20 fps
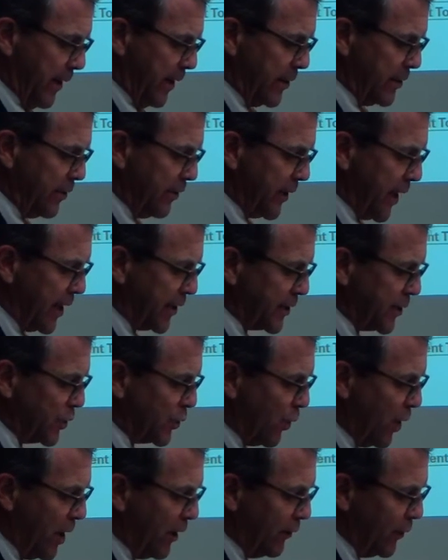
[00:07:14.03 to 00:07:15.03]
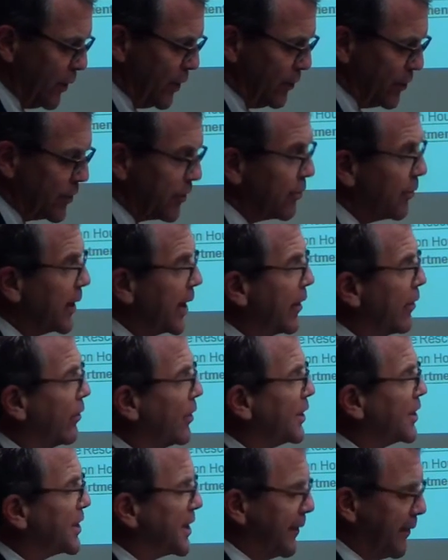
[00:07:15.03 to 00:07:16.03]
In 2012, we used
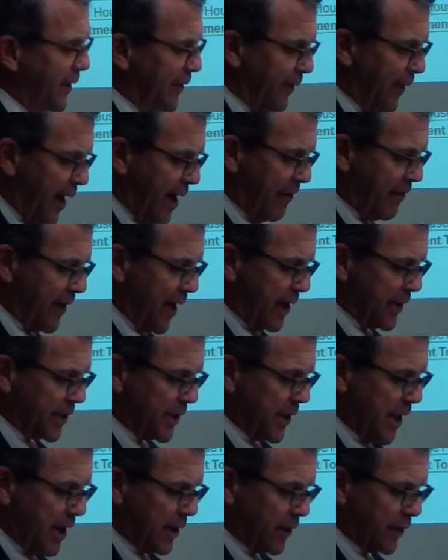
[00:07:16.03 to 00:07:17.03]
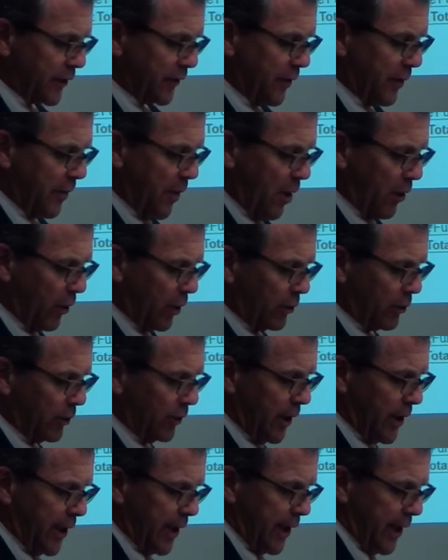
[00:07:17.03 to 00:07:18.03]
$375,000 from our
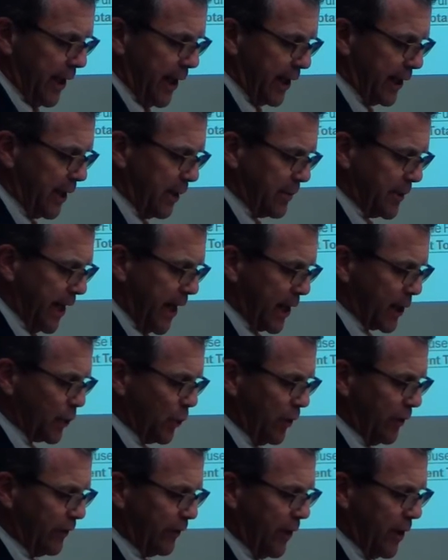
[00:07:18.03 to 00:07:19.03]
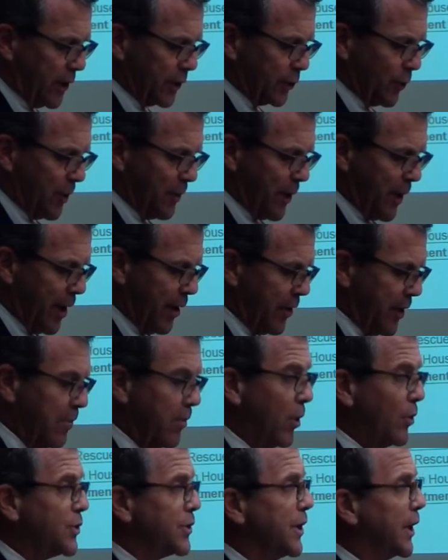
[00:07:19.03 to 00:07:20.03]
local income tax windfall to repair the
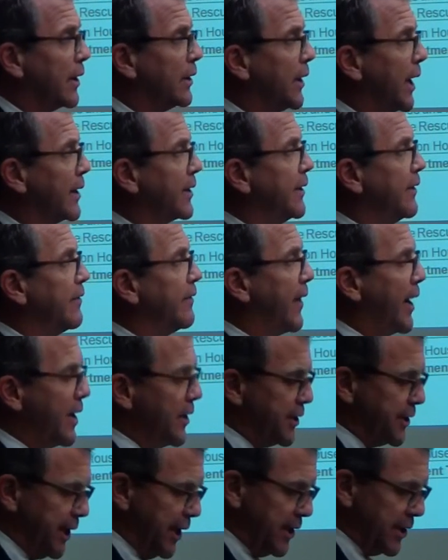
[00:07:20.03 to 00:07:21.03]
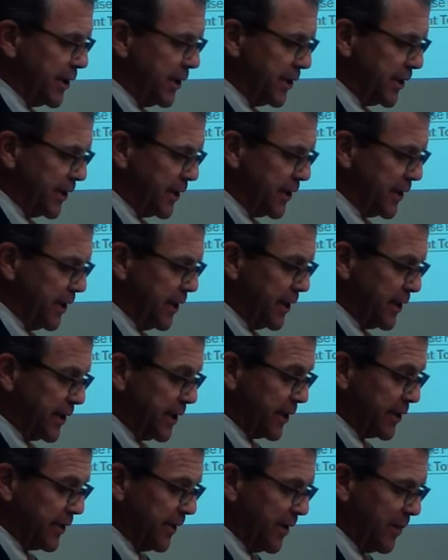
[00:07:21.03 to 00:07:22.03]
most neglected fire stations in the city,
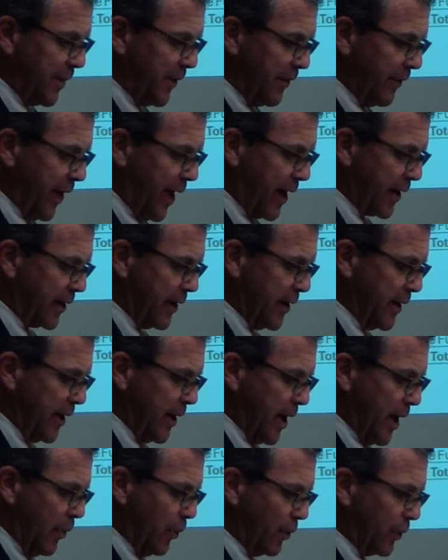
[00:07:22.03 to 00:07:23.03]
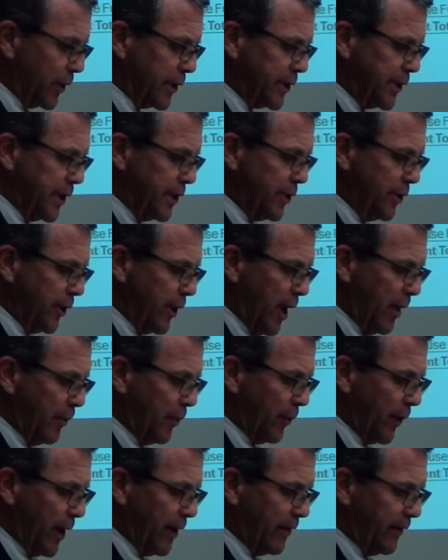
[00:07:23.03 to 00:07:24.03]
6 of them in fact, and we'll continue to
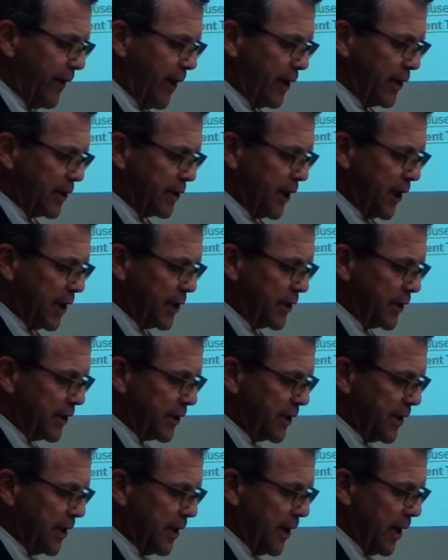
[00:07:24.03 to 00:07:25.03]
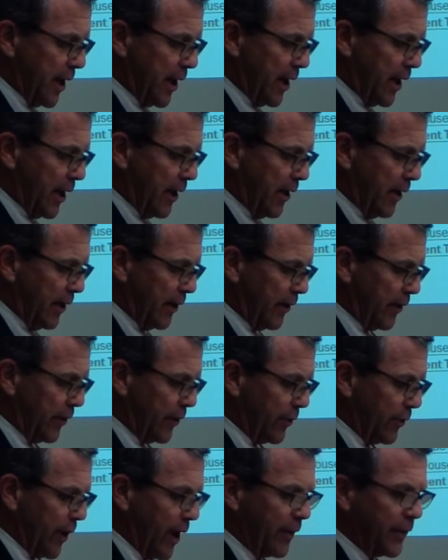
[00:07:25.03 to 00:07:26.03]
upgrade fire stations
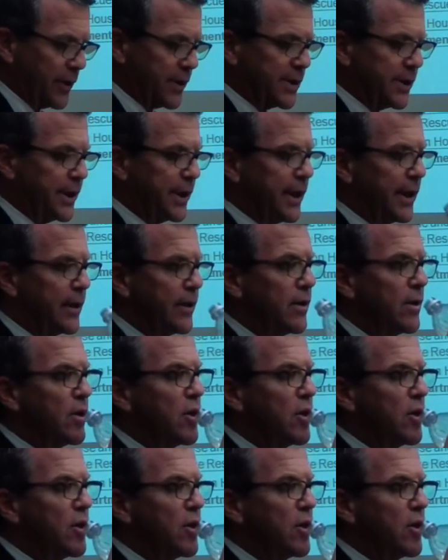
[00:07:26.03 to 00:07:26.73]
throughout the city.